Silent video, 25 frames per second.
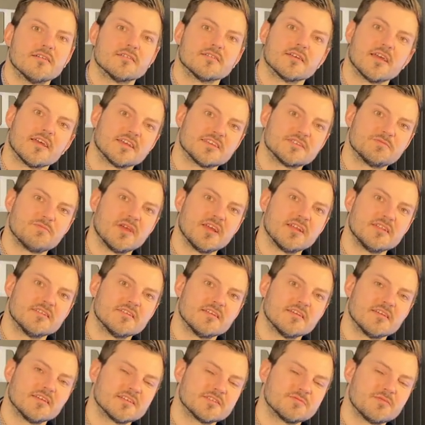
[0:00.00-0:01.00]

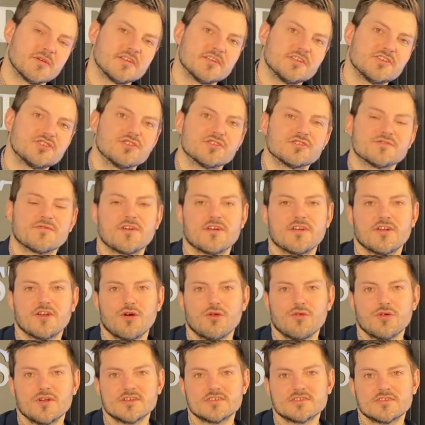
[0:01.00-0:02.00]
expenditures very
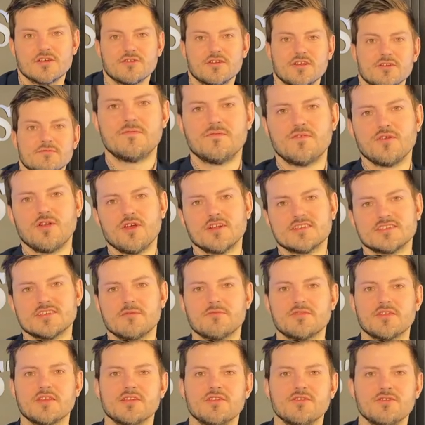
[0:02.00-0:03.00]
low in Estonia. If you learned
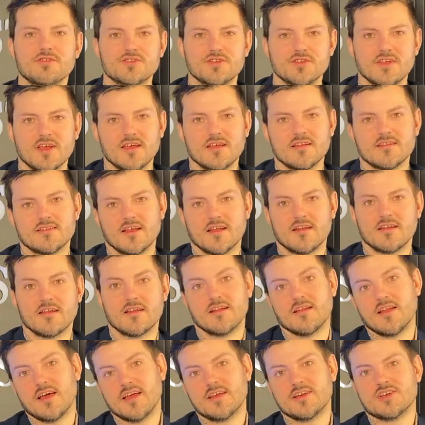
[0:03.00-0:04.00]
something new today, then
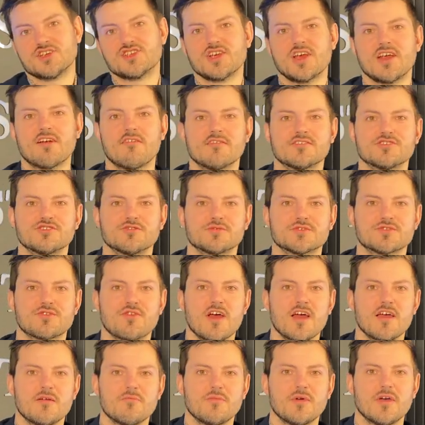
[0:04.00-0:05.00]
like, share and
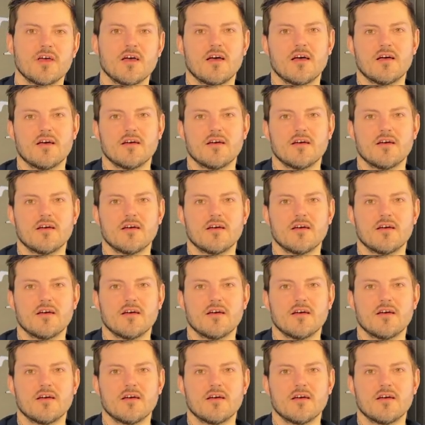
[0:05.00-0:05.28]
subscribe.